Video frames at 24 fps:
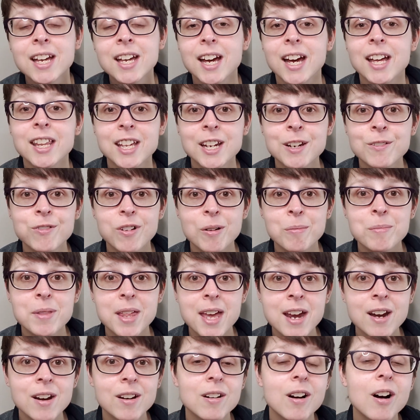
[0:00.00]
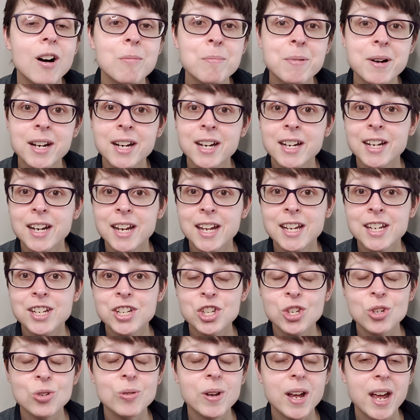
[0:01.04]
And then from there, I'll put it
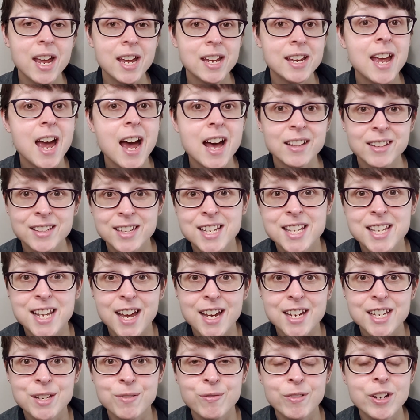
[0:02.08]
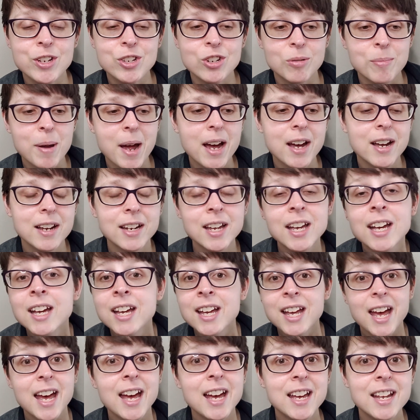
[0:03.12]
into a gallon sized freezer bag.
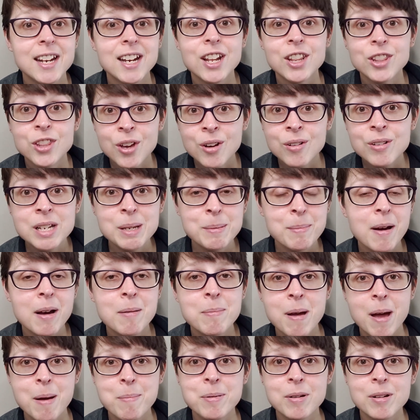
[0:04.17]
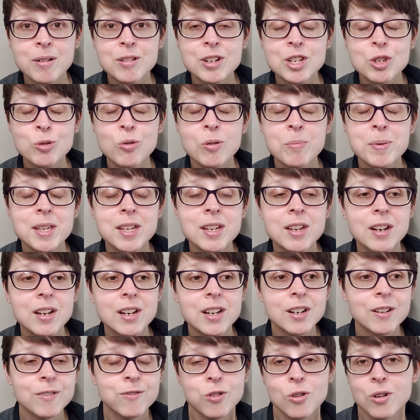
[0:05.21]
And those bell peppers will be
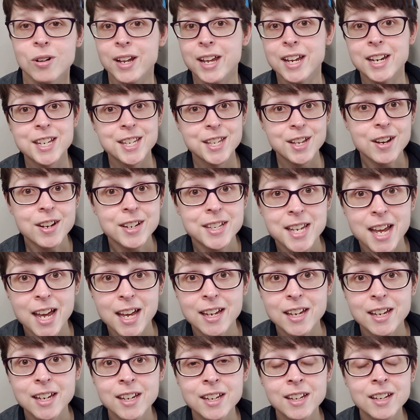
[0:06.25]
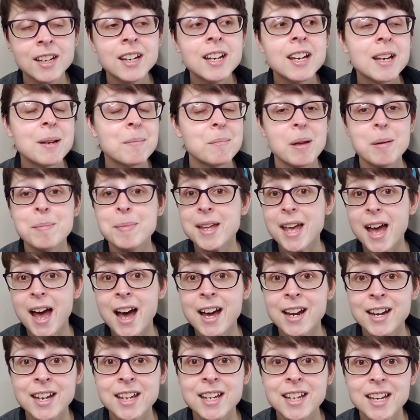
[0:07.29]
good for like sauteing, maybe
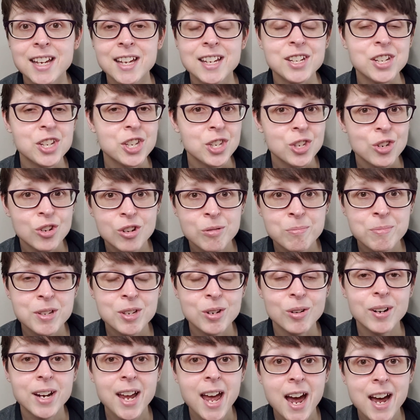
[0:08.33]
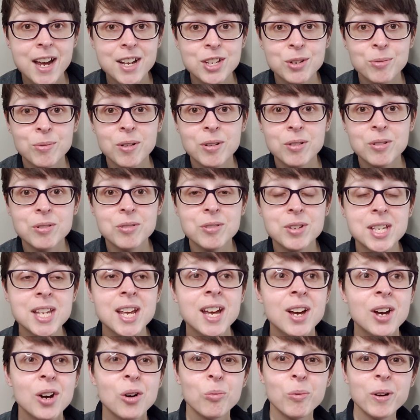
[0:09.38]
adding in soups or casseroles.
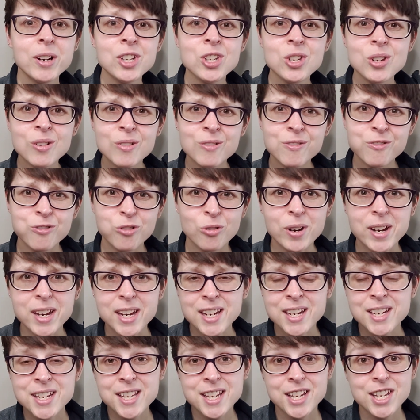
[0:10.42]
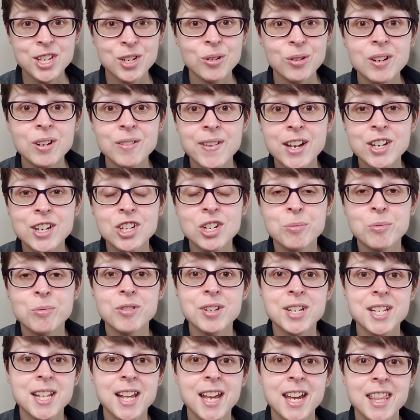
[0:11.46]
Once you freeze certain
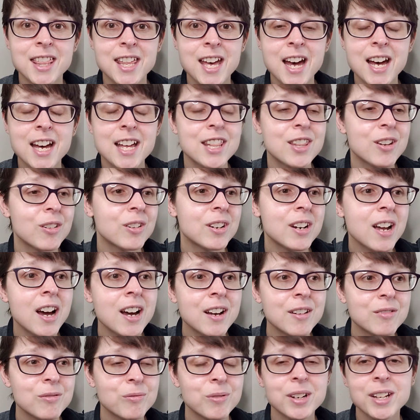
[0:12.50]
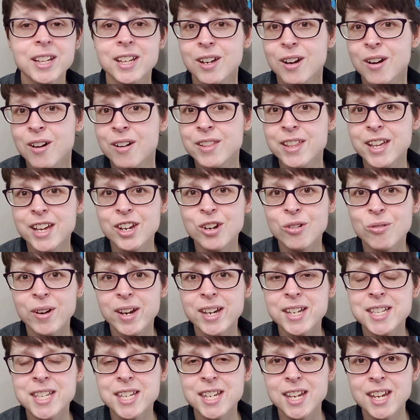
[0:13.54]
vegetables like that, they're not really all that
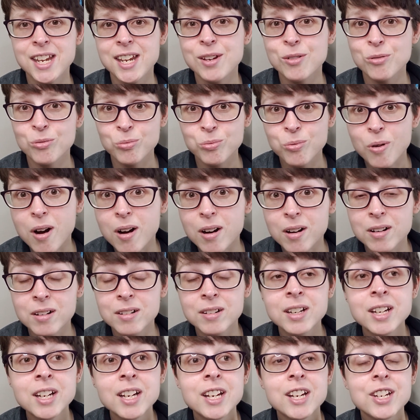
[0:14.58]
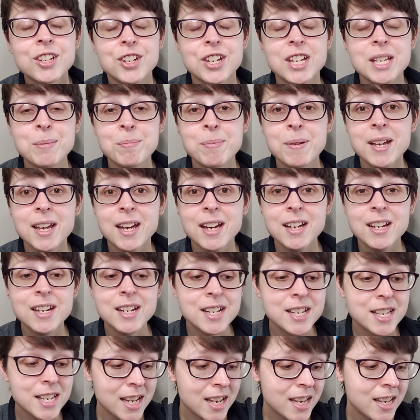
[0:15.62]
great to eat raw just
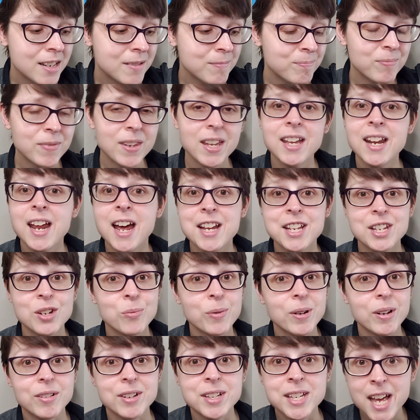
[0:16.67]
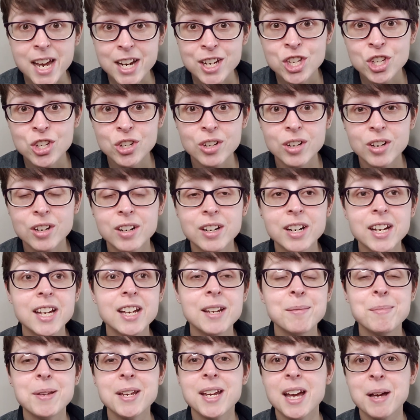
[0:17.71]
because it it has a weird texture,
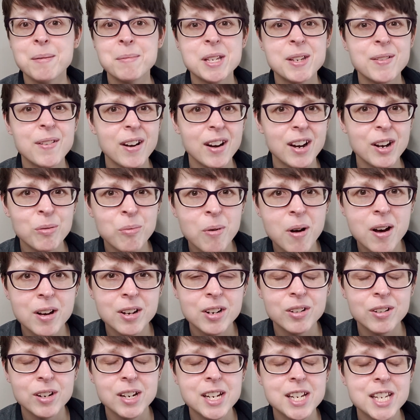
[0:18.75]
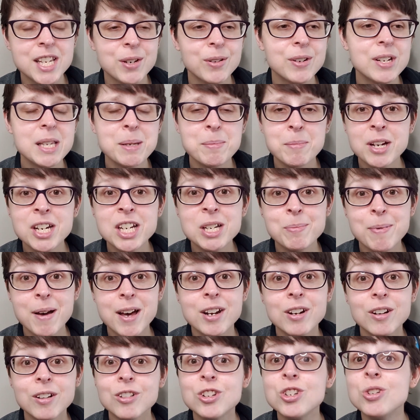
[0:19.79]
it becomes very watery, so it's much
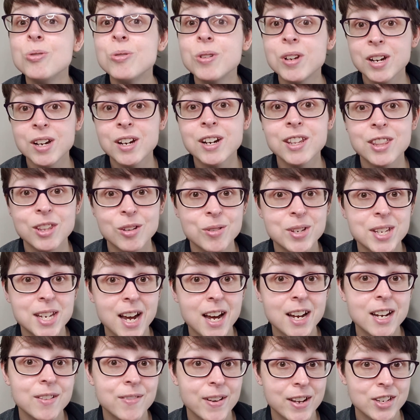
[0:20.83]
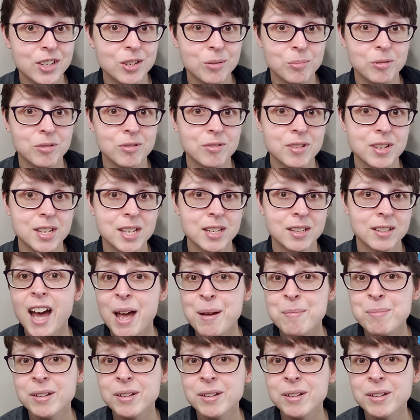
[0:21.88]
better to cook those kind of vegetables. I